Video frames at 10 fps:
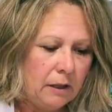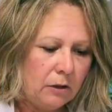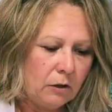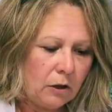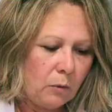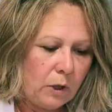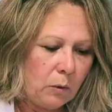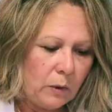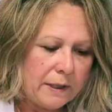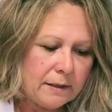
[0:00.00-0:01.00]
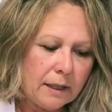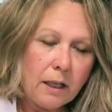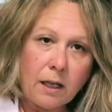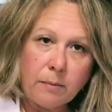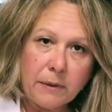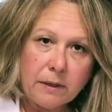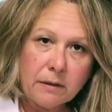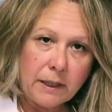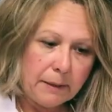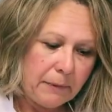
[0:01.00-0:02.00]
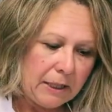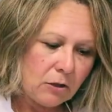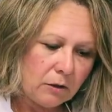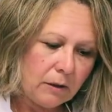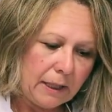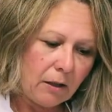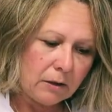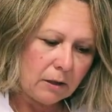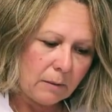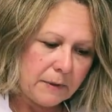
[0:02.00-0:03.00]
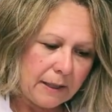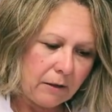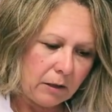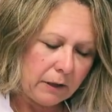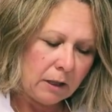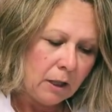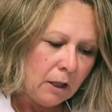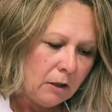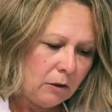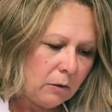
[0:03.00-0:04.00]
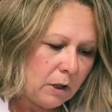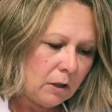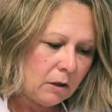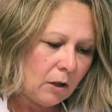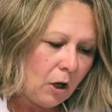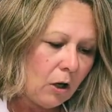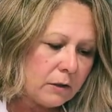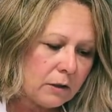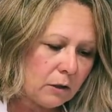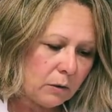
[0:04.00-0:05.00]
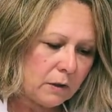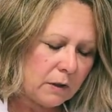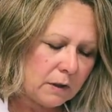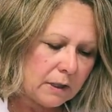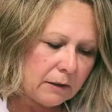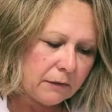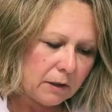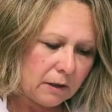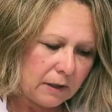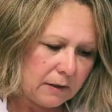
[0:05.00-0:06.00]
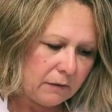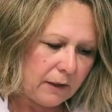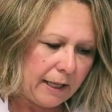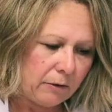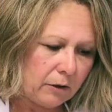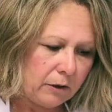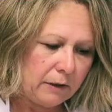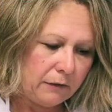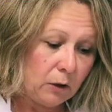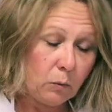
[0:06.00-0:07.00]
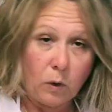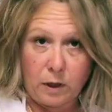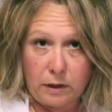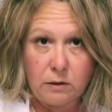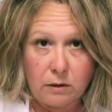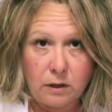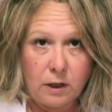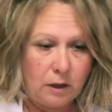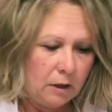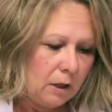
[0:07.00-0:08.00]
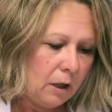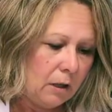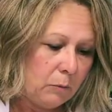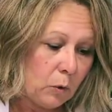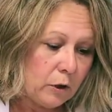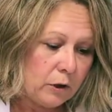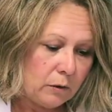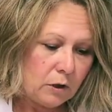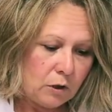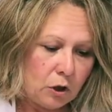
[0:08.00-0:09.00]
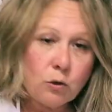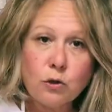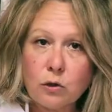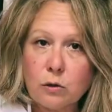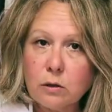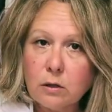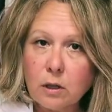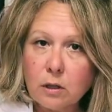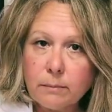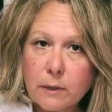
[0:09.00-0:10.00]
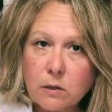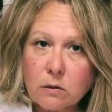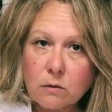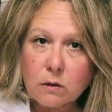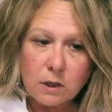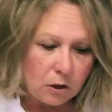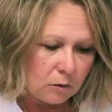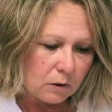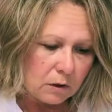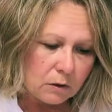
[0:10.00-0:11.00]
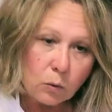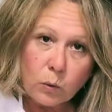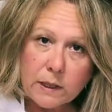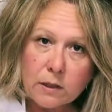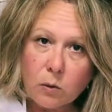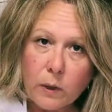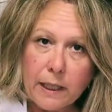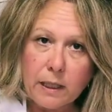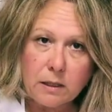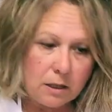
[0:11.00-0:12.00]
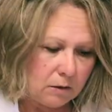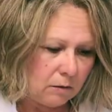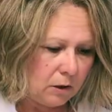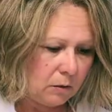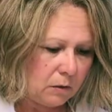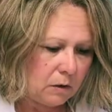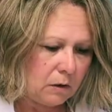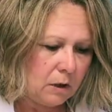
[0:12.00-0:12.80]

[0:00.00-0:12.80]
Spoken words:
You're going to want to whisk it up and make sure you get all the lumps out of it. You can also sift this flour if you want, or you can just use your arm muscles and you just whisk away until those